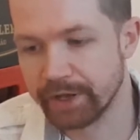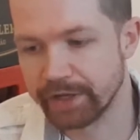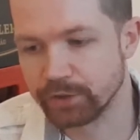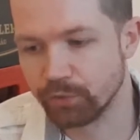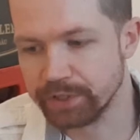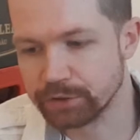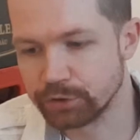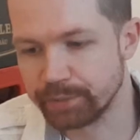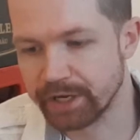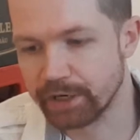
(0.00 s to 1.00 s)
and a
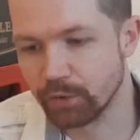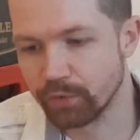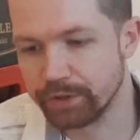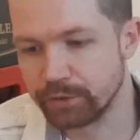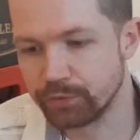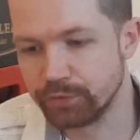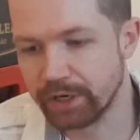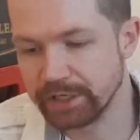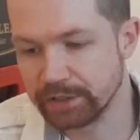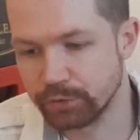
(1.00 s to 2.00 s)
winter beer with
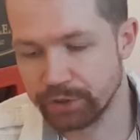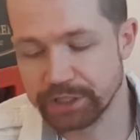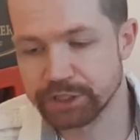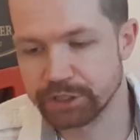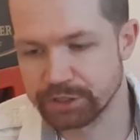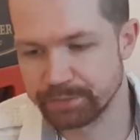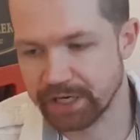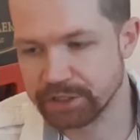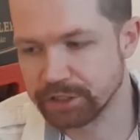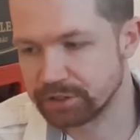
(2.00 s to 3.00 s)
rich
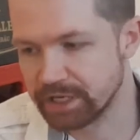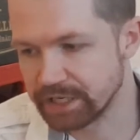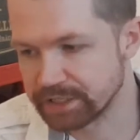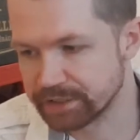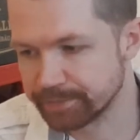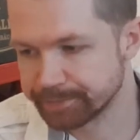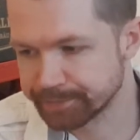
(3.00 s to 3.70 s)
spicy taste.